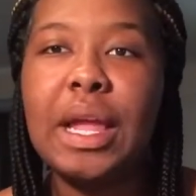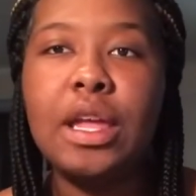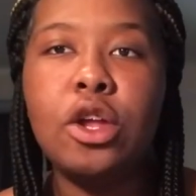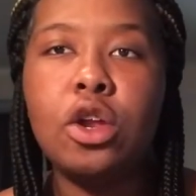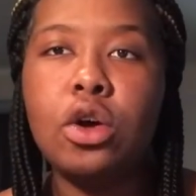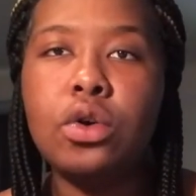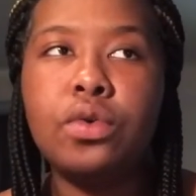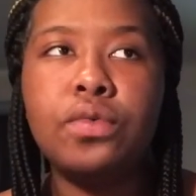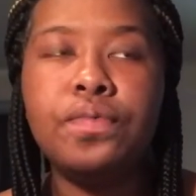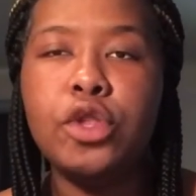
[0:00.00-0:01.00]
You
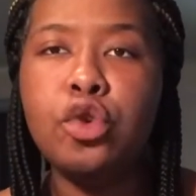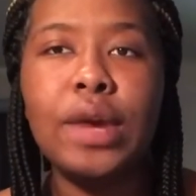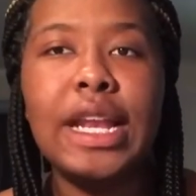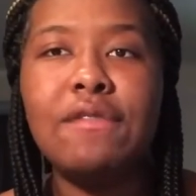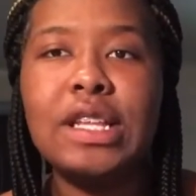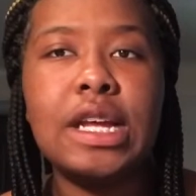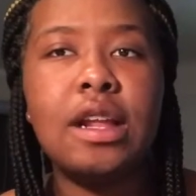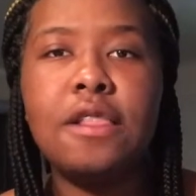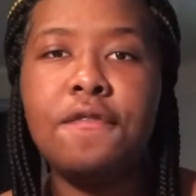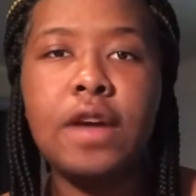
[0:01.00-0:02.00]
know, you ain't even saying
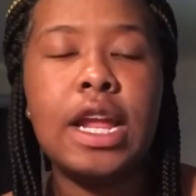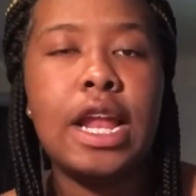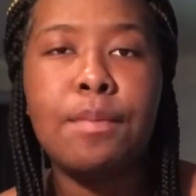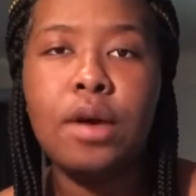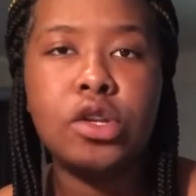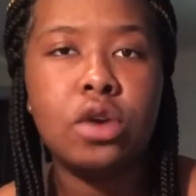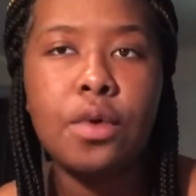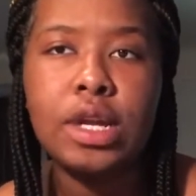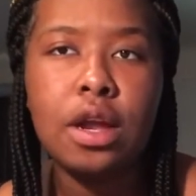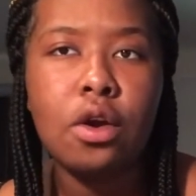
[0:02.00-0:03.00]
nothing funny, and that person
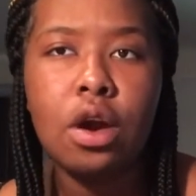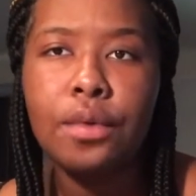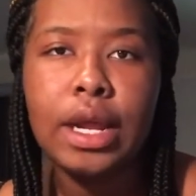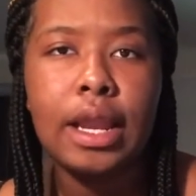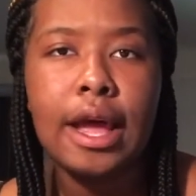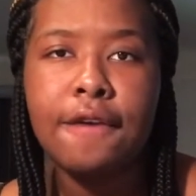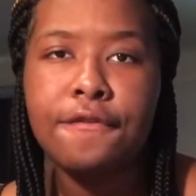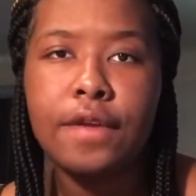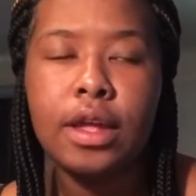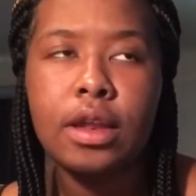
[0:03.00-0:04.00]
already
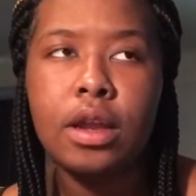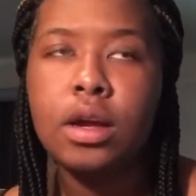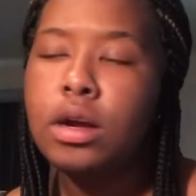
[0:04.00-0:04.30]
laughing.